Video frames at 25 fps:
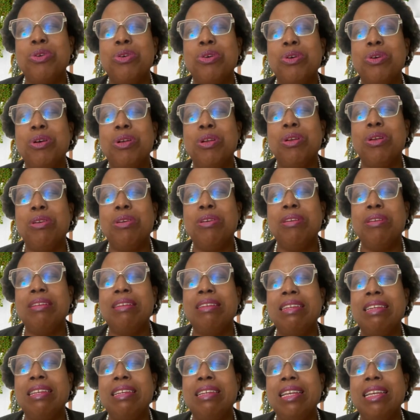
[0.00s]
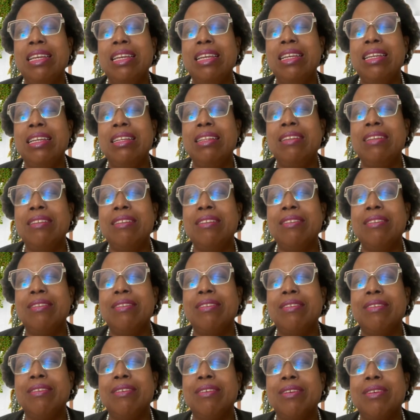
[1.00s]
all her
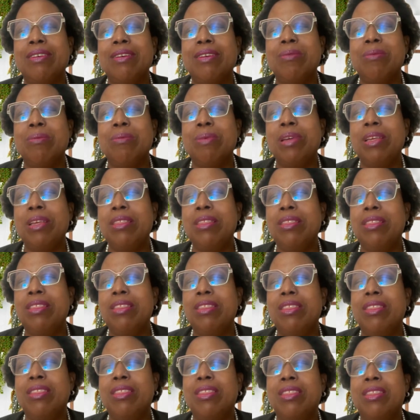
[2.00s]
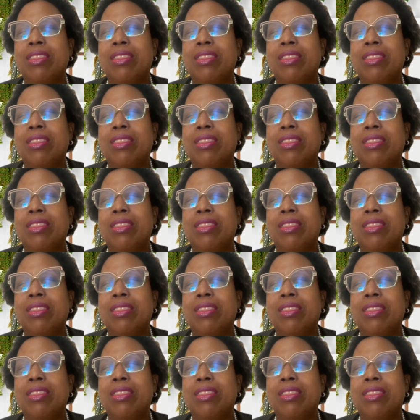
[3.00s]
dealings with